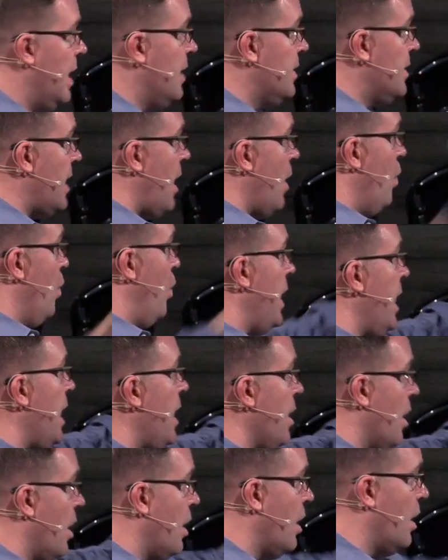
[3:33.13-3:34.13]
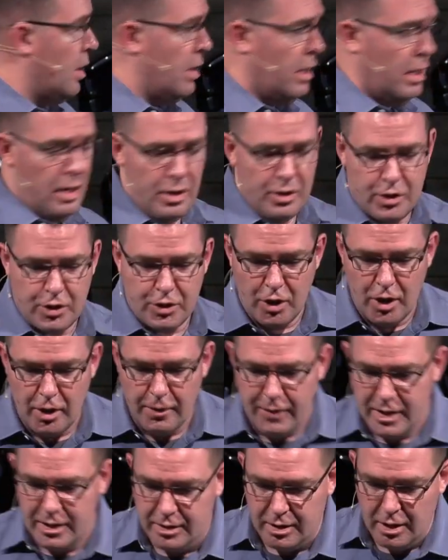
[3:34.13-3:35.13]
Is that we are
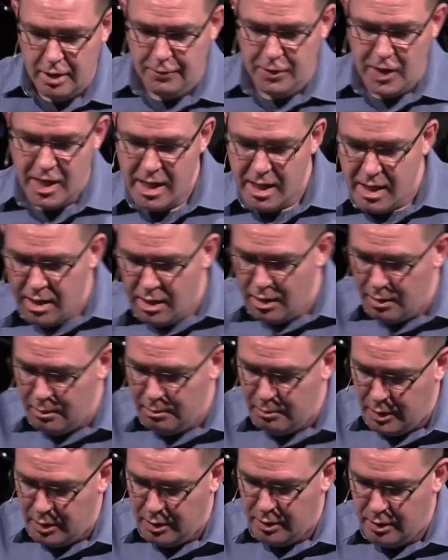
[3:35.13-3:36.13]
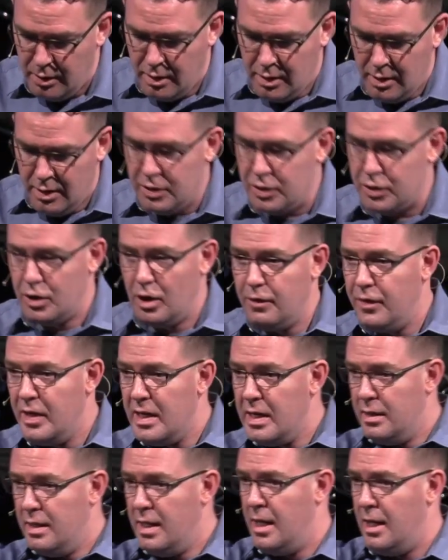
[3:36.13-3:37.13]
servants of Him
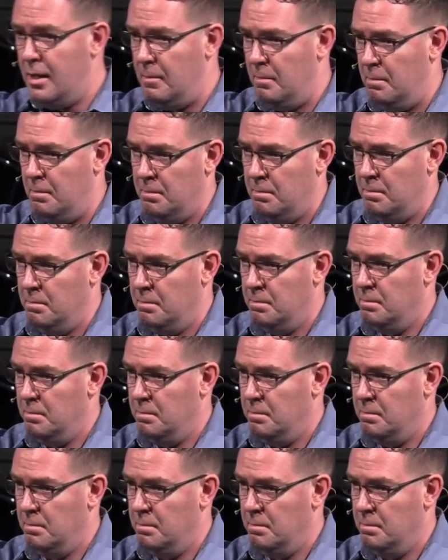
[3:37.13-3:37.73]
serving them.